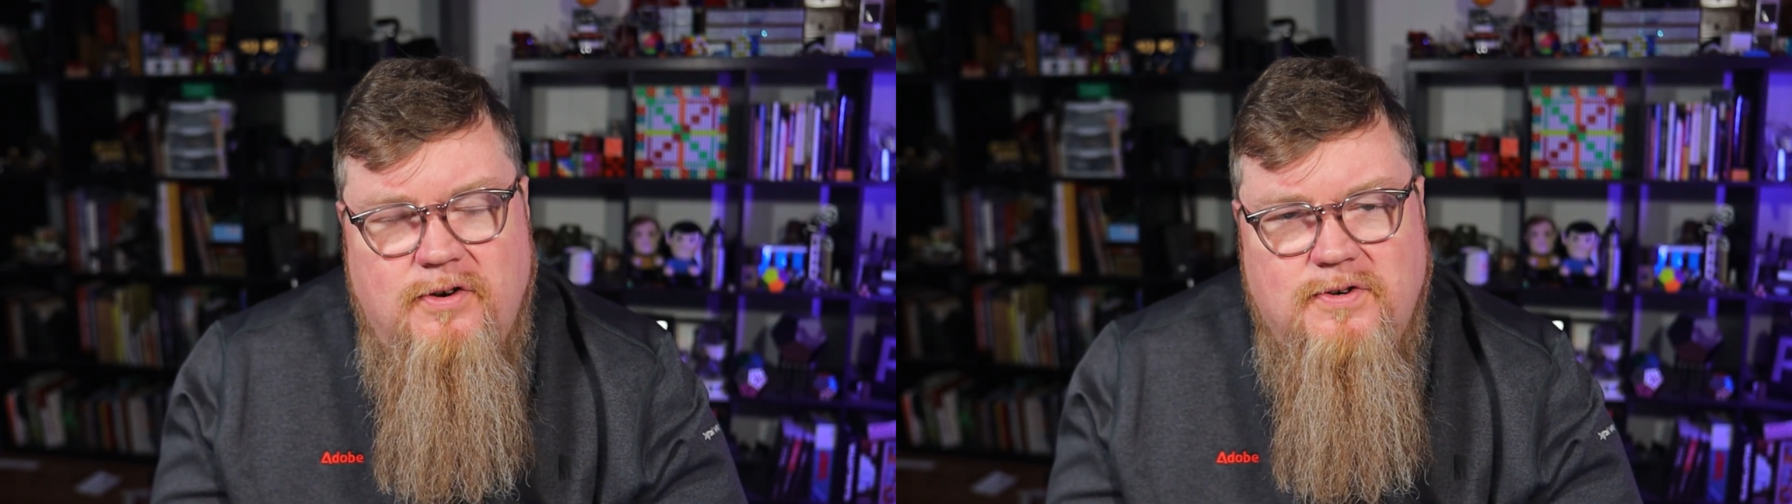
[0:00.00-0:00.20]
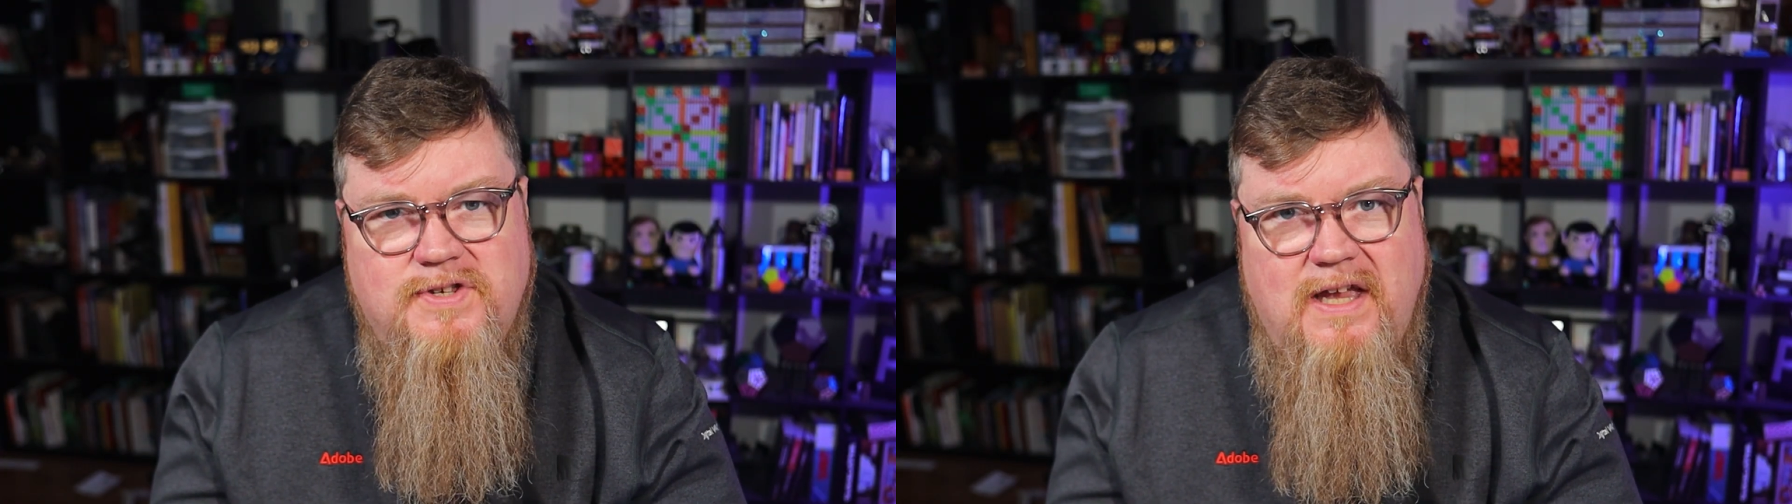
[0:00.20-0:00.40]

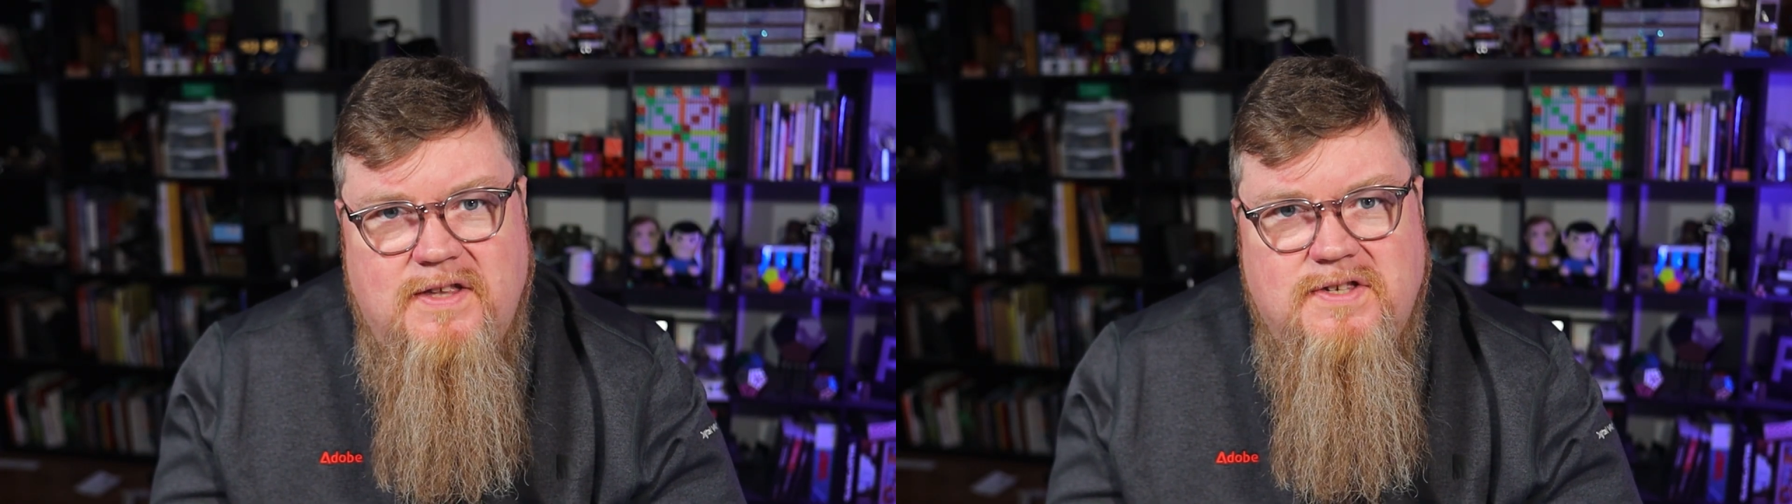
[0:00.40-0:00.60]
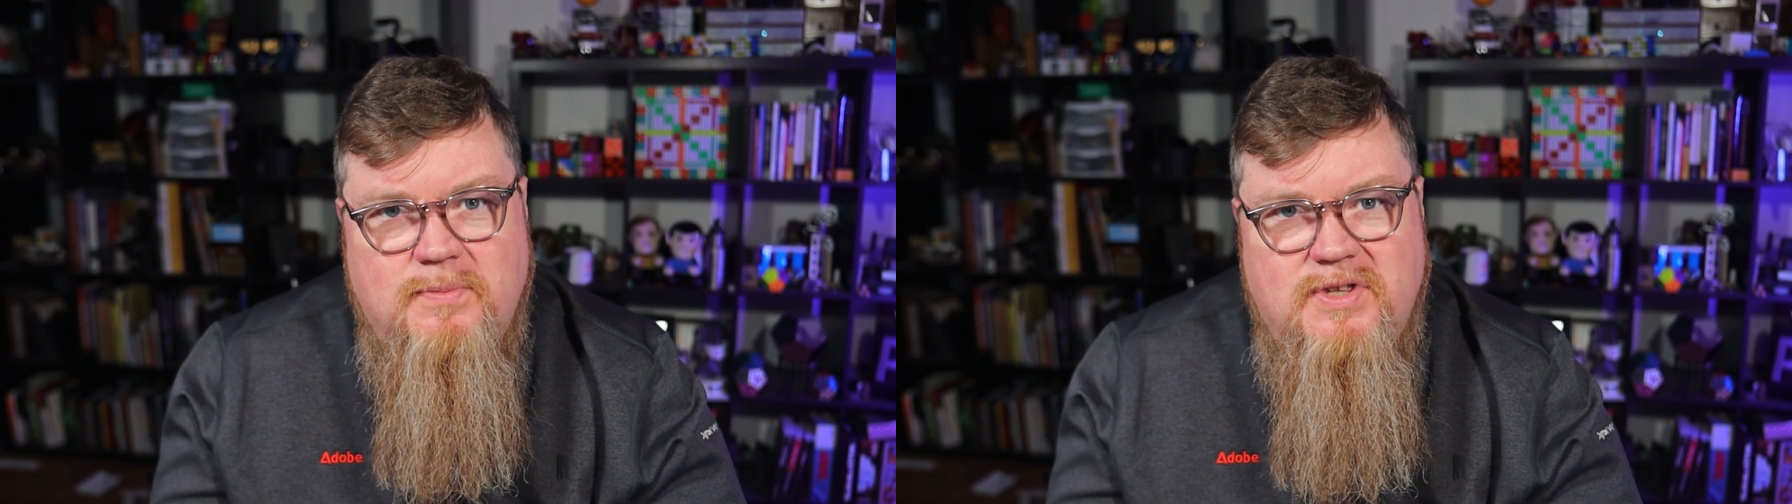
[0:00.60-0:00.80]

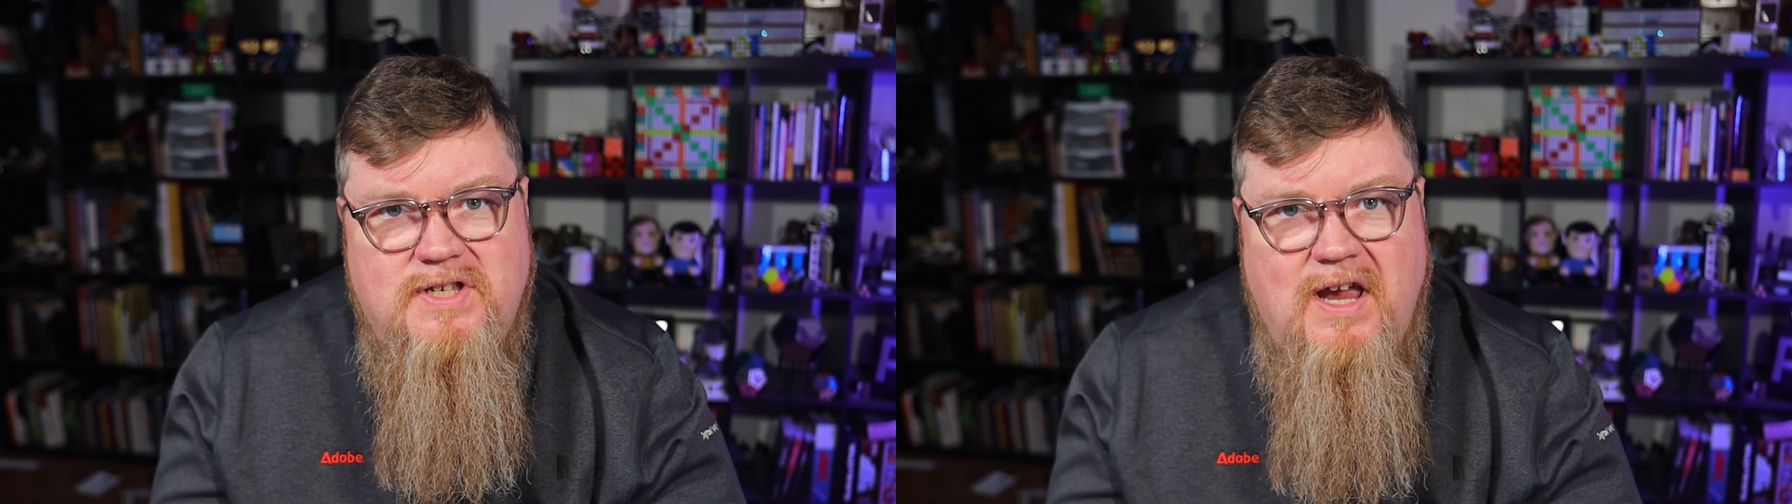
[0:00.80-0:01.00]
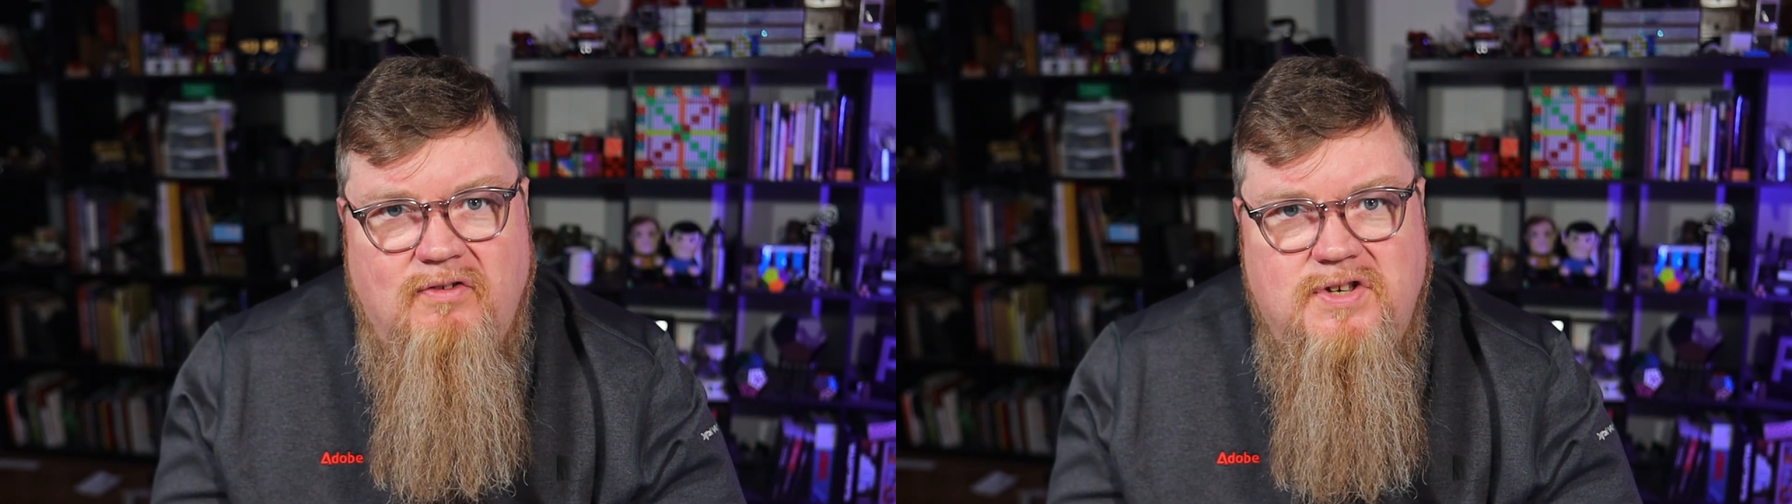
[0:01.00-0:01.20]
understand some of the
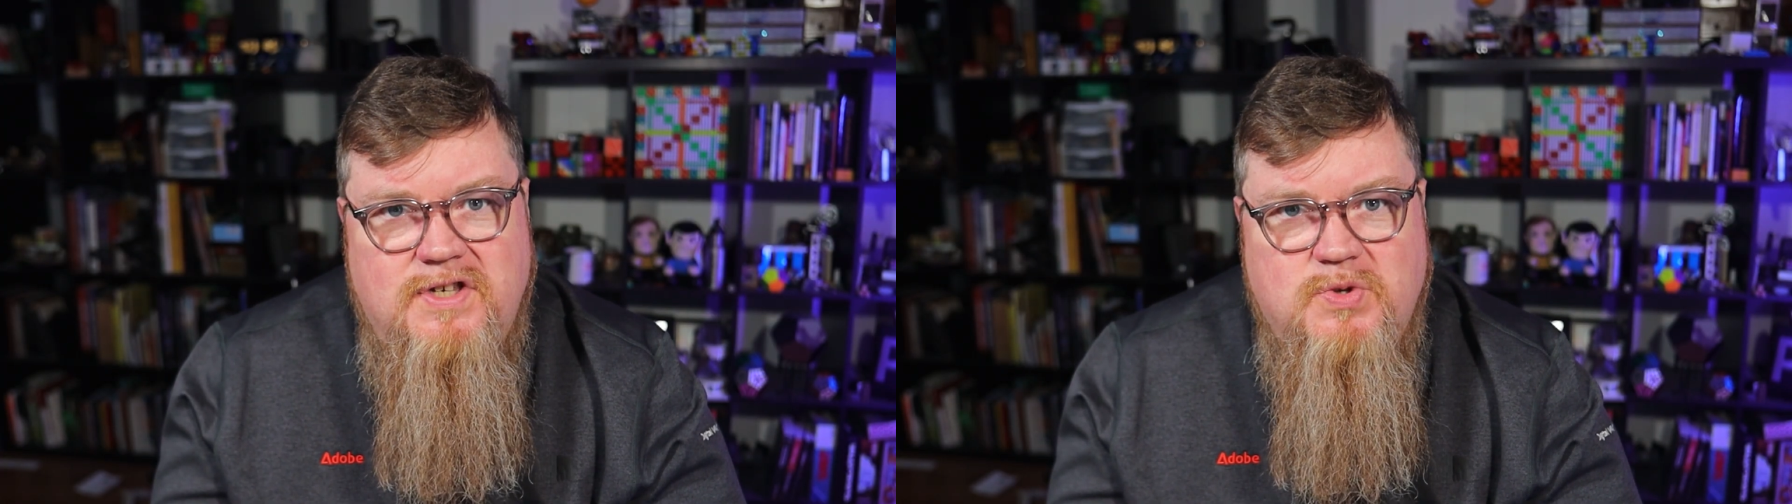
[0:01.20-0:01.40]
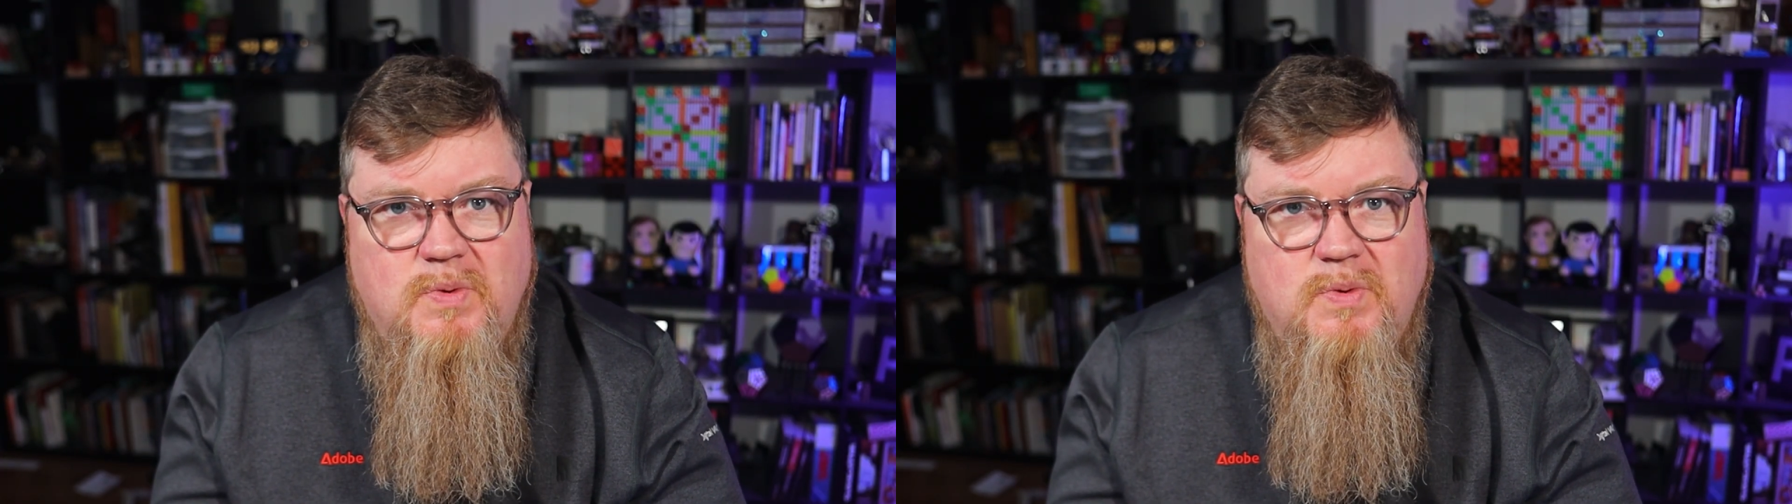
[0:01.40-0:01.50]
challenges